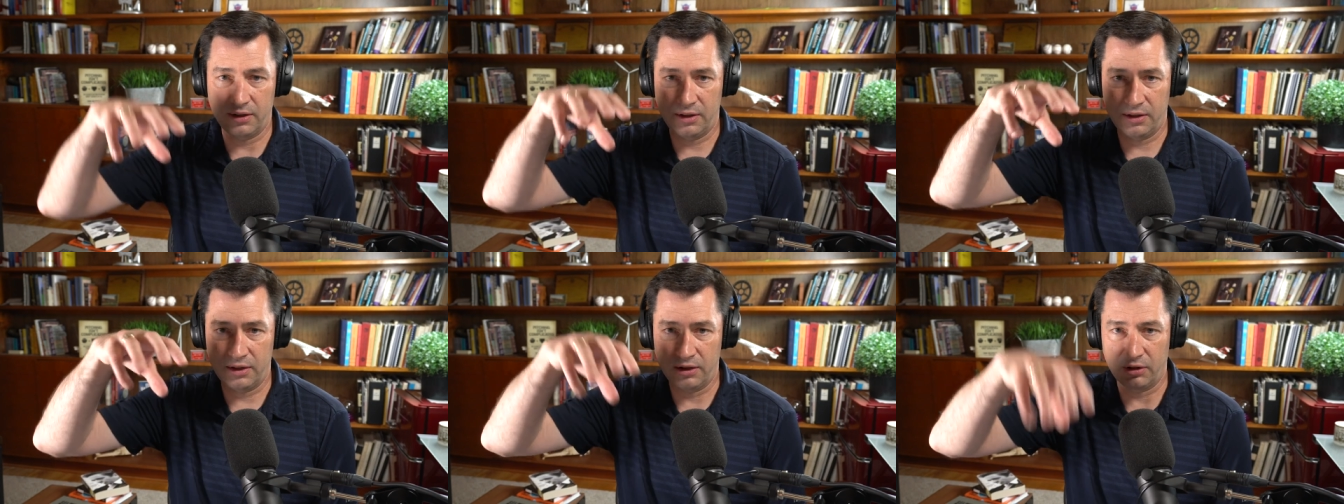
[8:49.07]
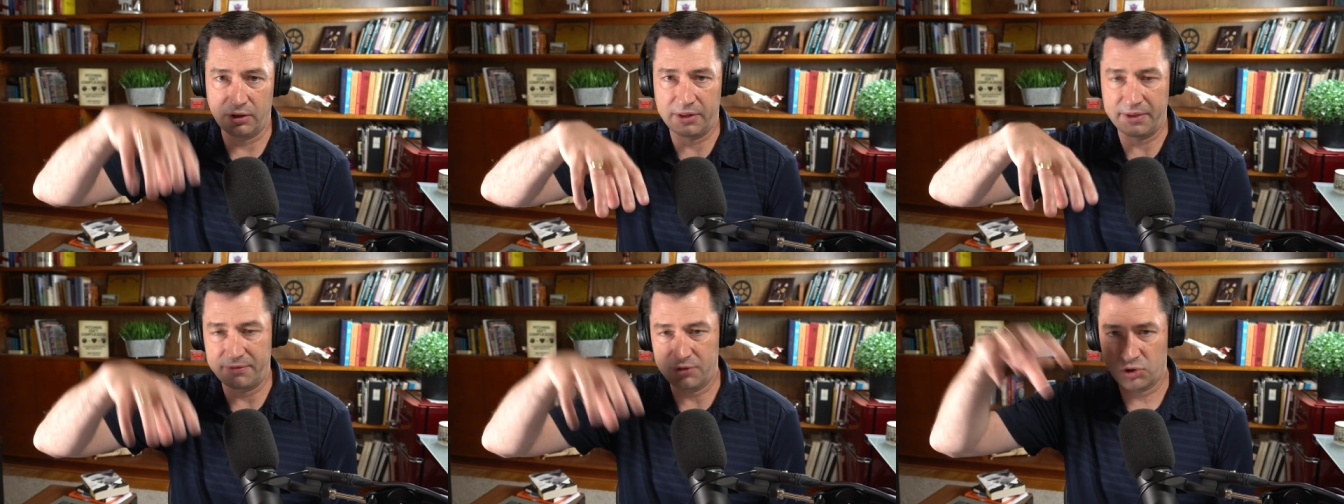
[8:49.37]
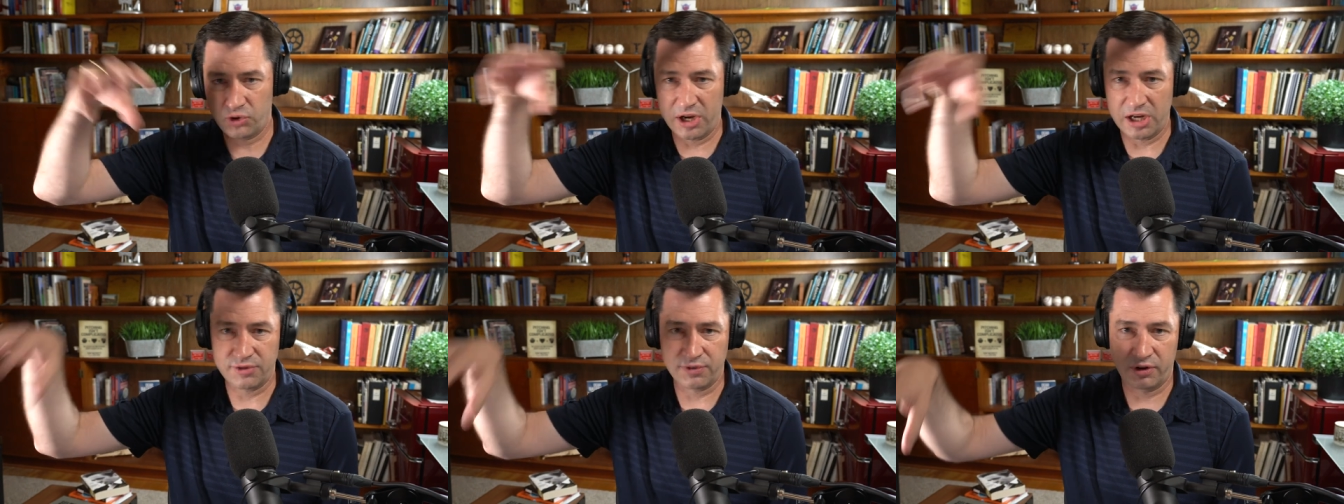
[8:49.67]
you know they've
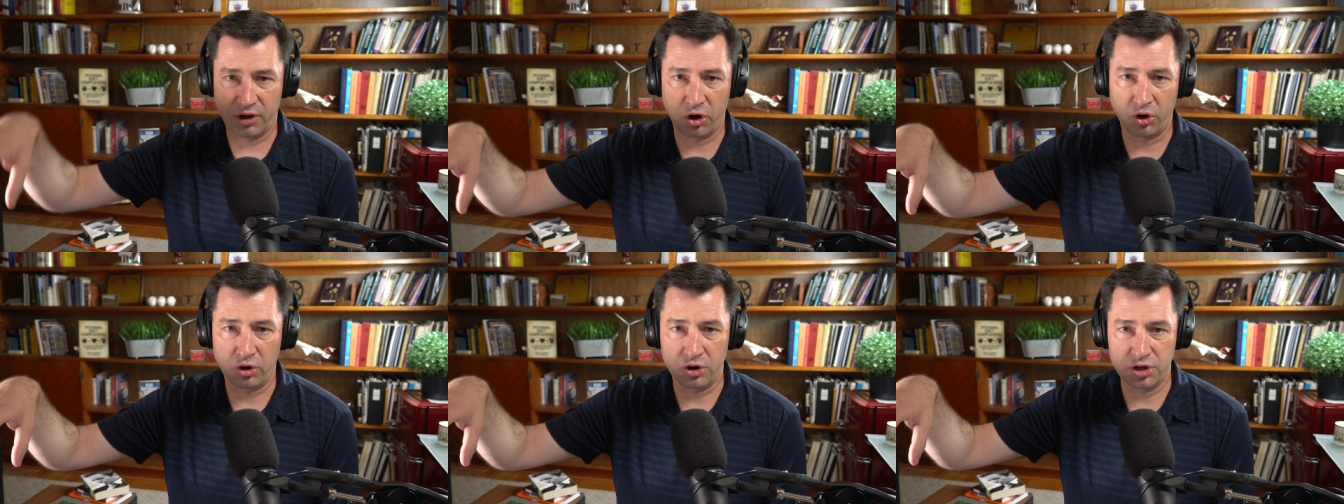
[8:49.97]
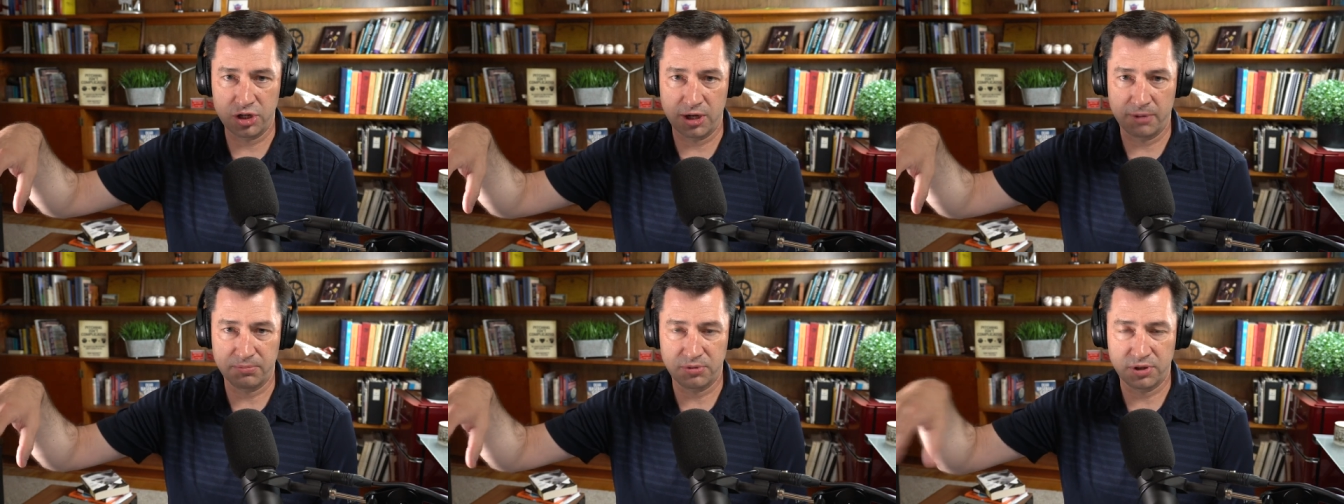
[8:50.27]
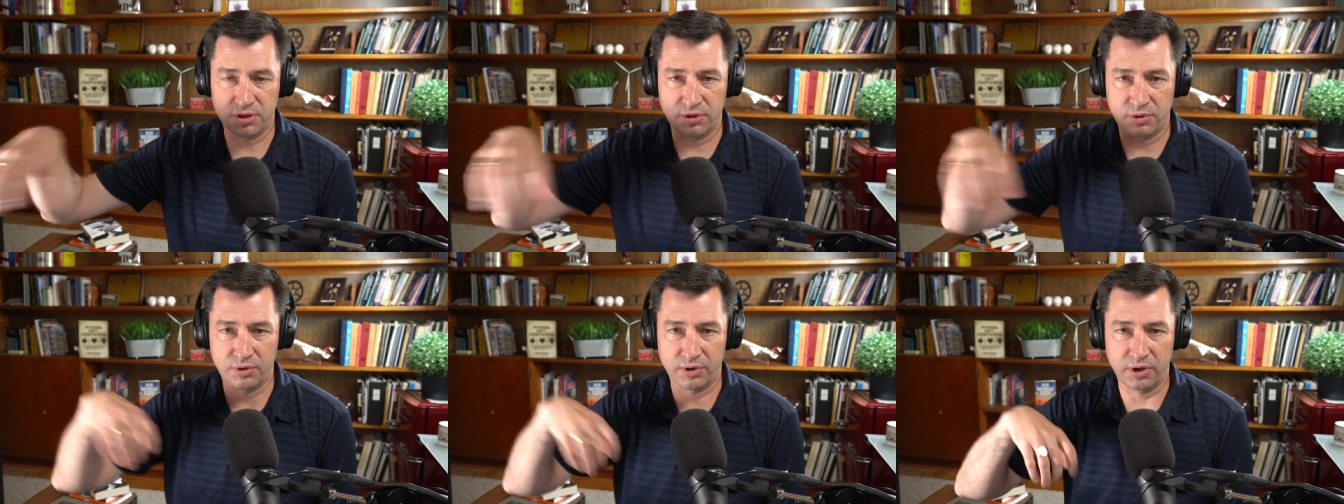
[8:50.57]
transferred ownership
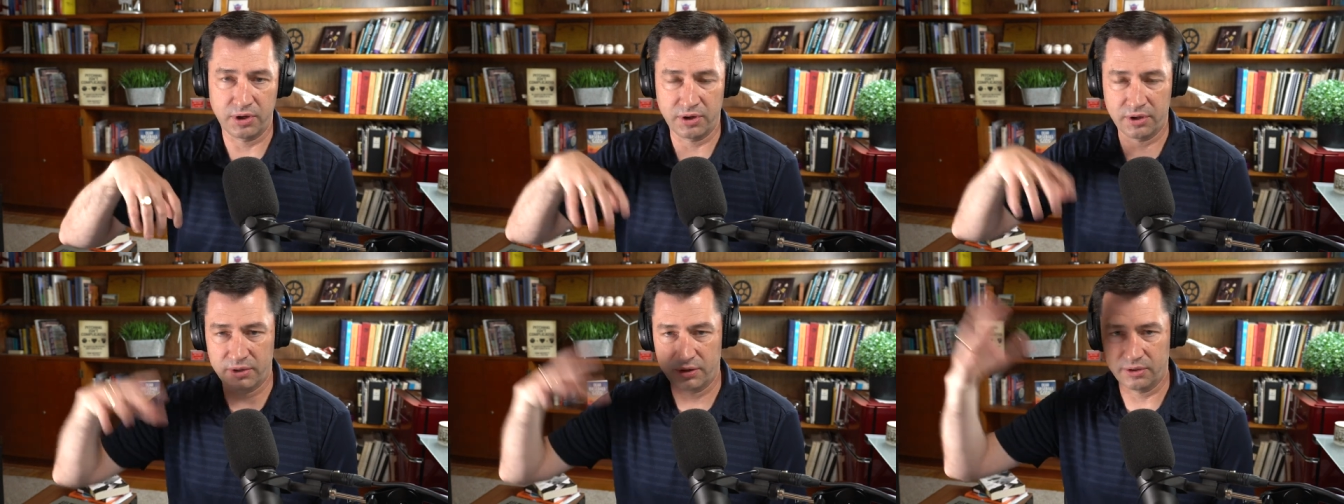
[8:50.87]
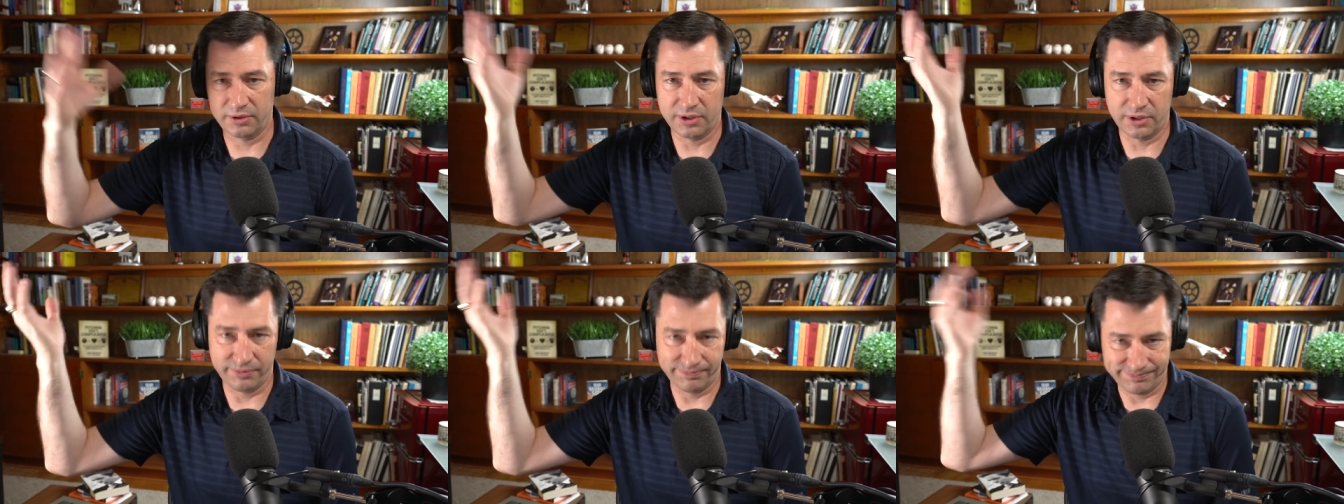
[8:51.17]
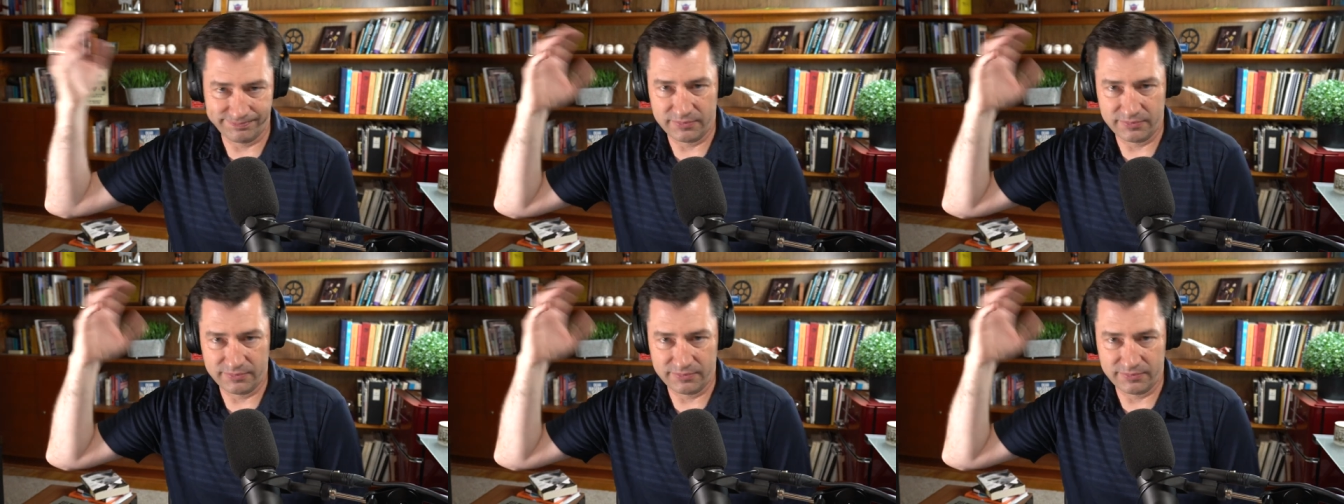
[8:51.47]
to a,